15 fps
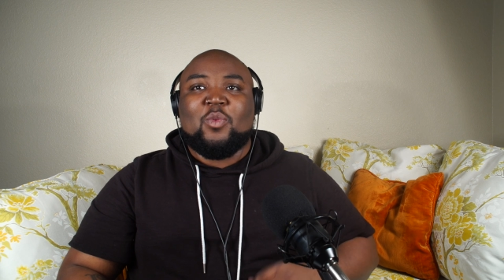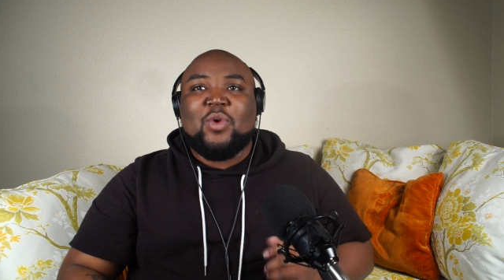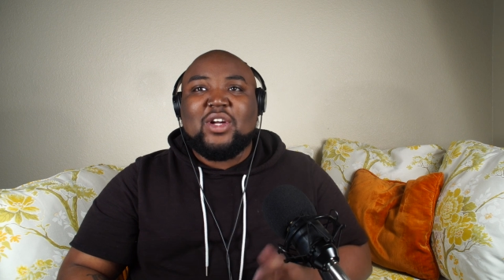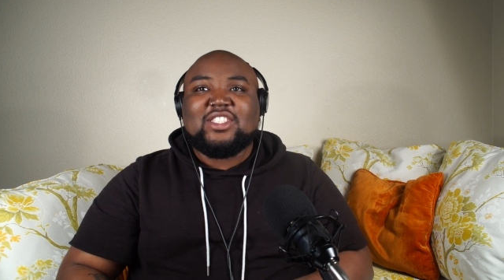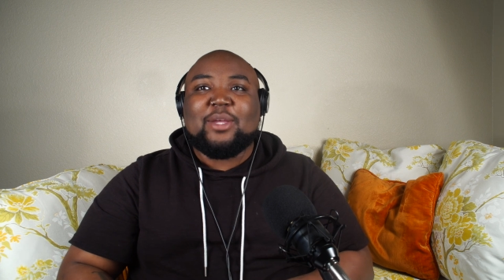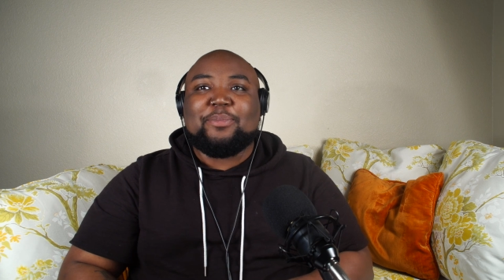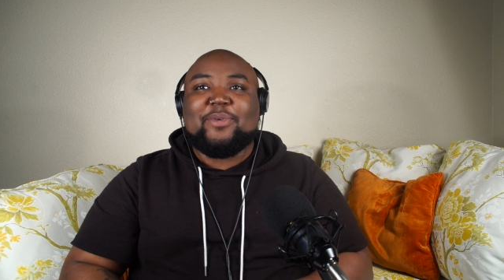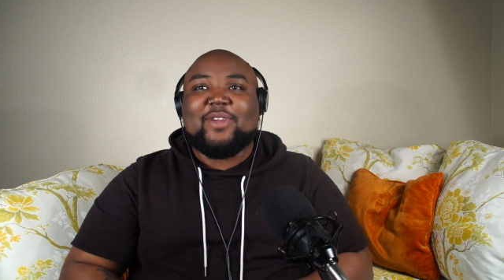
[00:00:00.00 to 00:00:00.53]

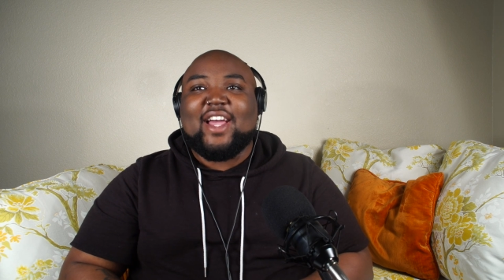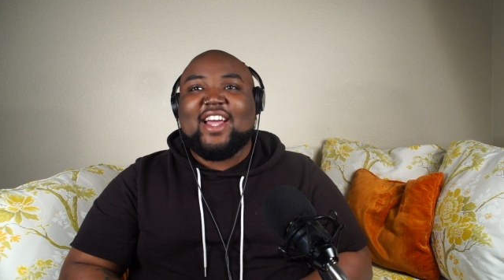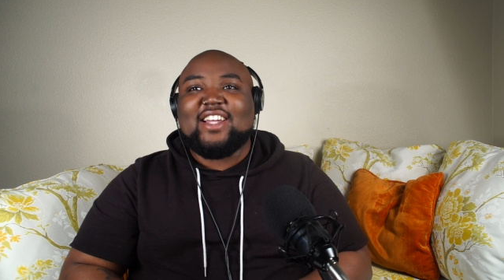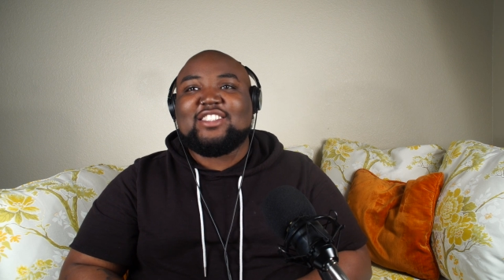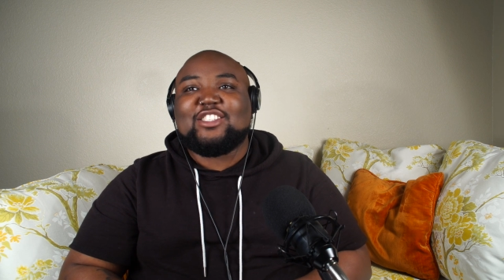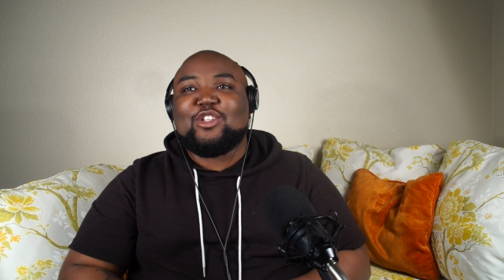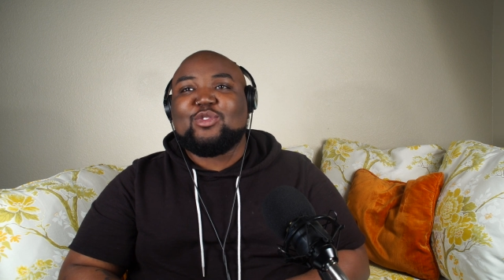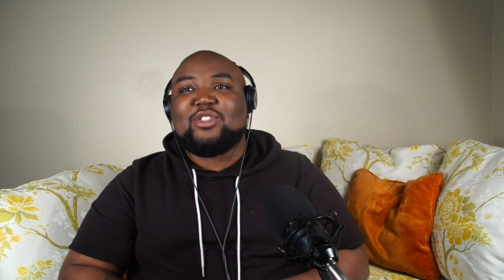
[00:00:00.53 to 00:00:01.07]
What's up, you
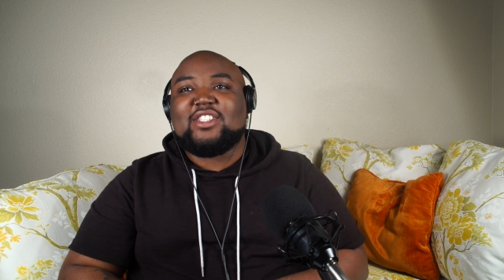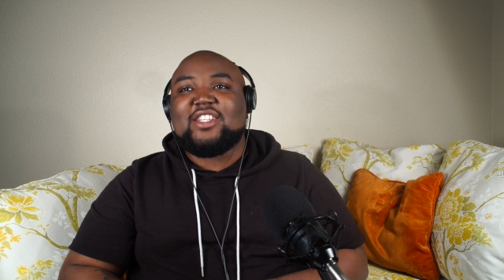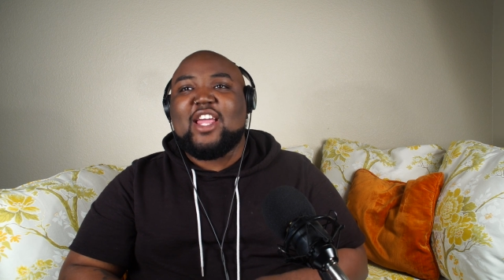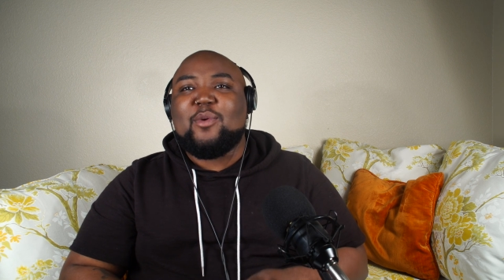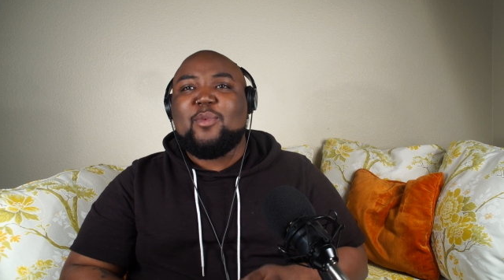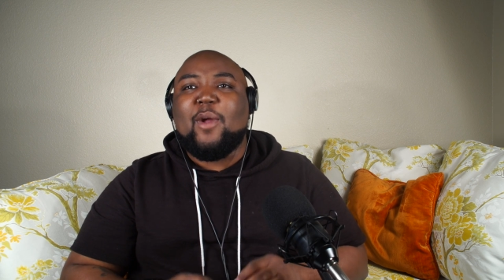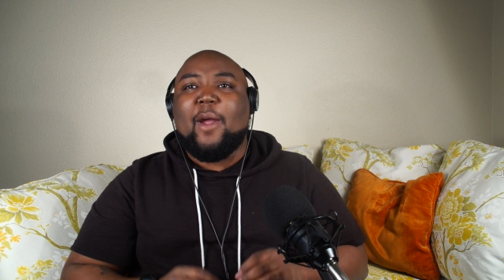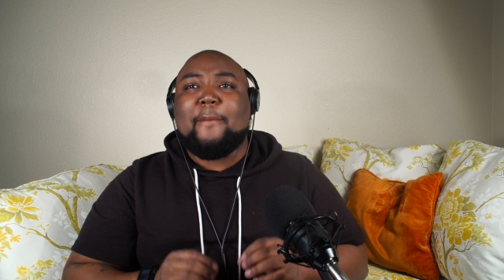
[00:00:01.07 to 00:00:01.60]
guys? So
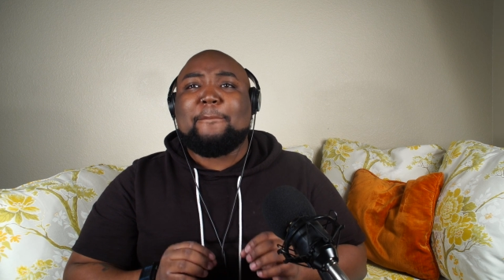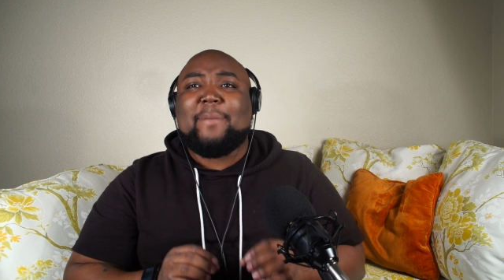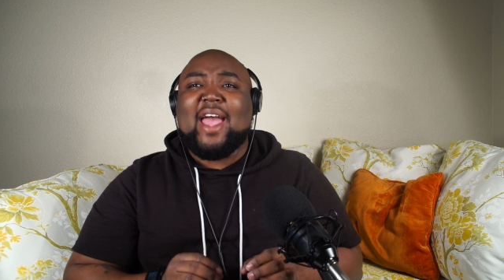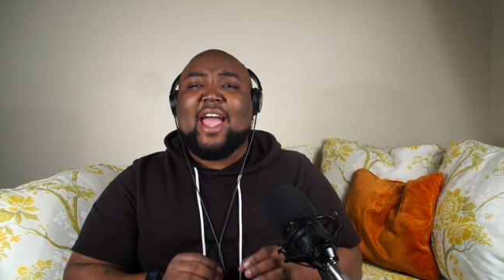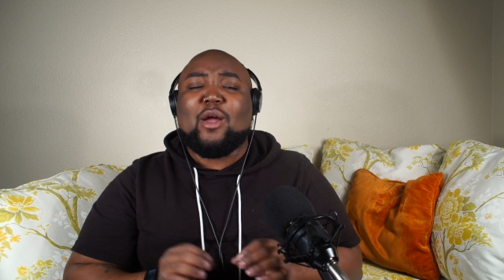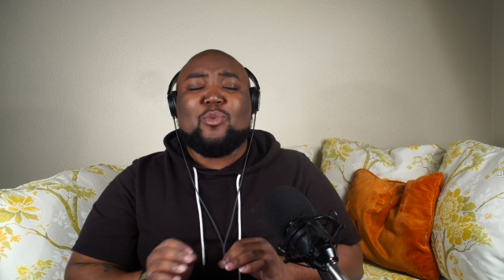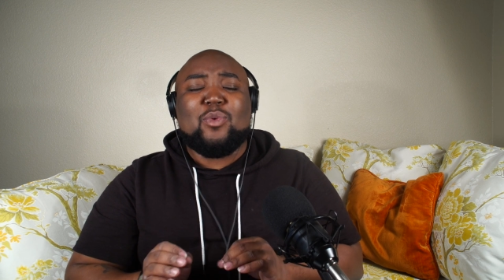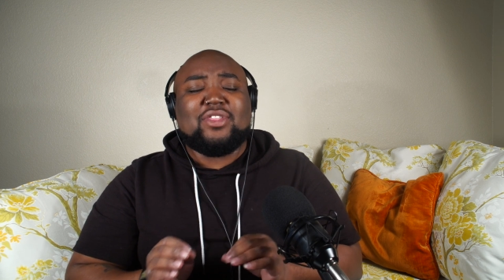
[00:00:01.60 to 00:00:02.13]
today we are
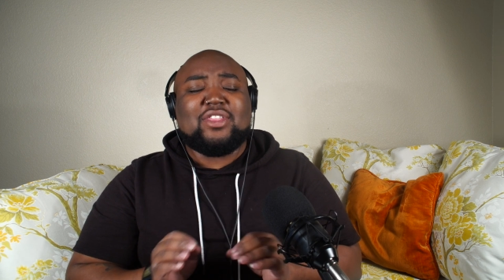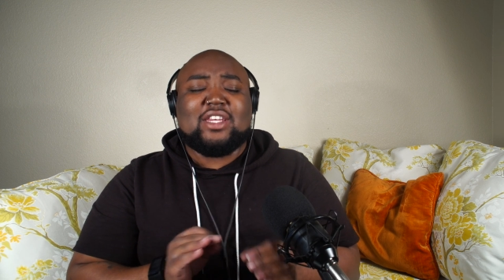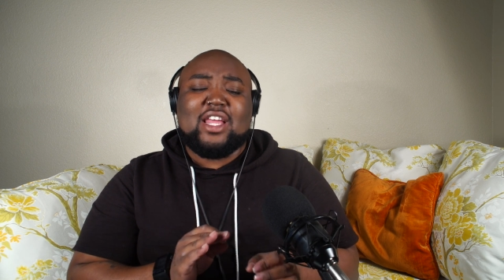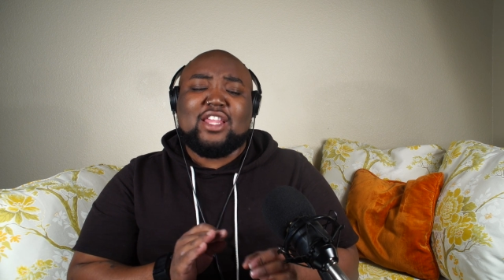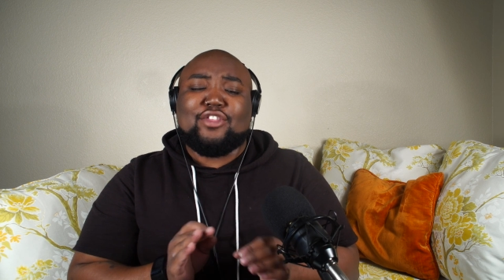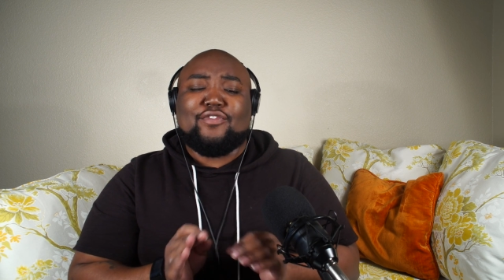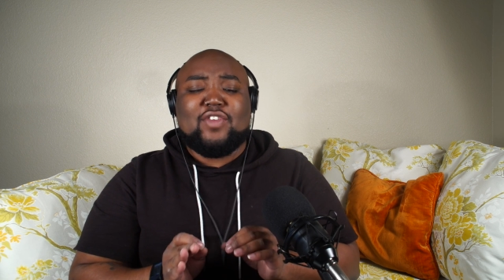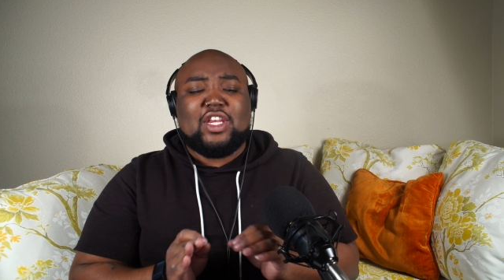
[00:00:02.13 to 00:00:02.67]
back with
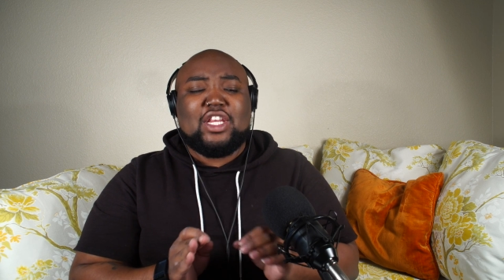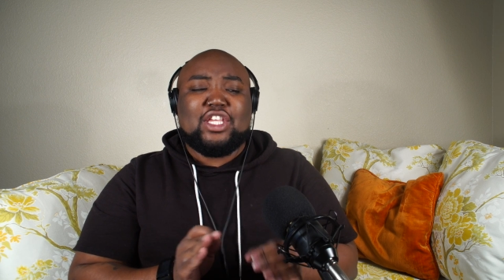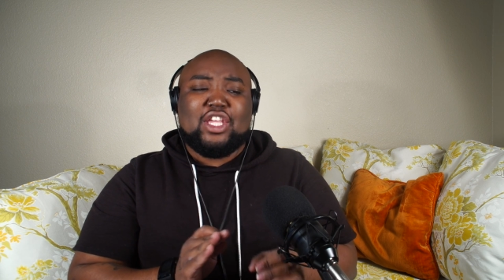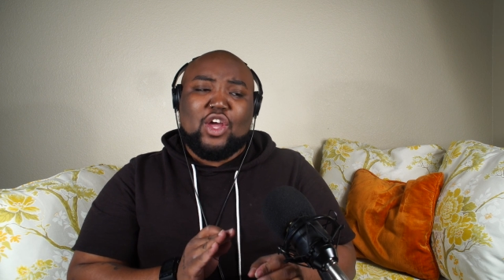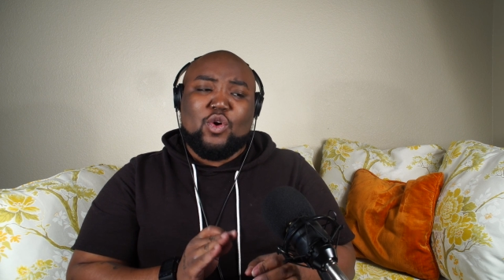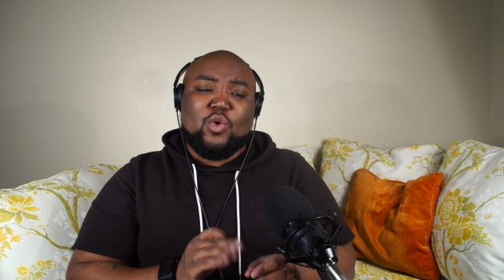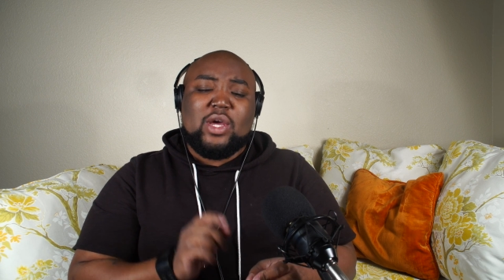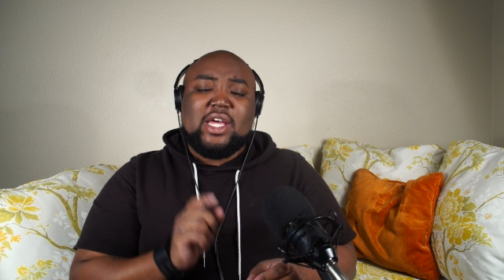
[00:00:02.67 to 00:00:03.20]
another
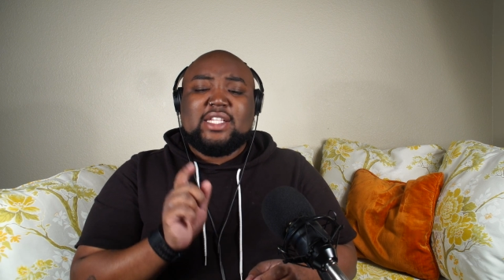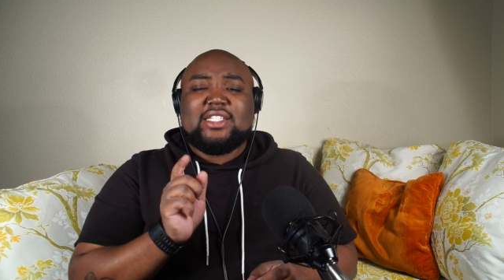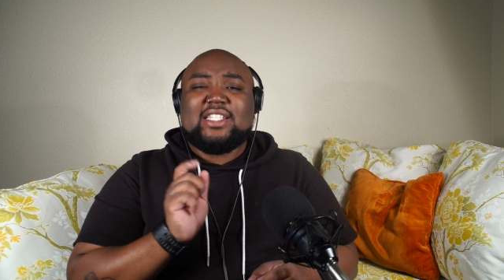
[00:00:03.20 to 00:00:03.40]
video.